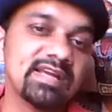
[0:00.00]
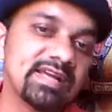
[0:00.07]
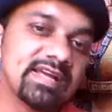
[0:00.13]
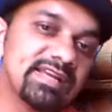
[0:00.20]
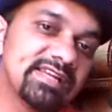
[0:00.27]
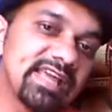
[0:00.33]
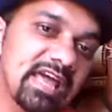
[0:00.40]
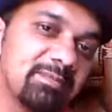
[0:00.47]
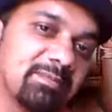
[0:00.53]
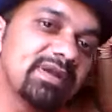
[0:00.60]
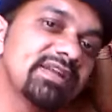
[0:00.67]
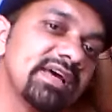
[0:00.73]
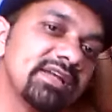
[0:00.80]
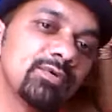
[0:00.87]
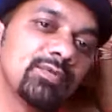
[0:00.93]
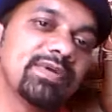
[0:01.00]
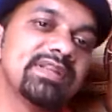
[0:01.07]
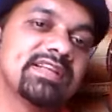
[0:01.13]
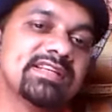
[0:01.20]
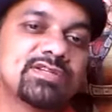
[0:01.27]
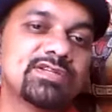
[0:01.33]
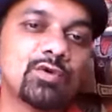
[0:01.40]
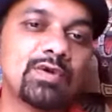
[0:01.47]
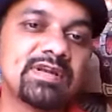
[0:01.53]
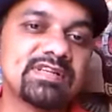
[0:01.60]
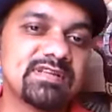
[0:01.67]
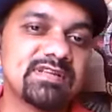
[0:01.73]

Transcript: It can be done with the students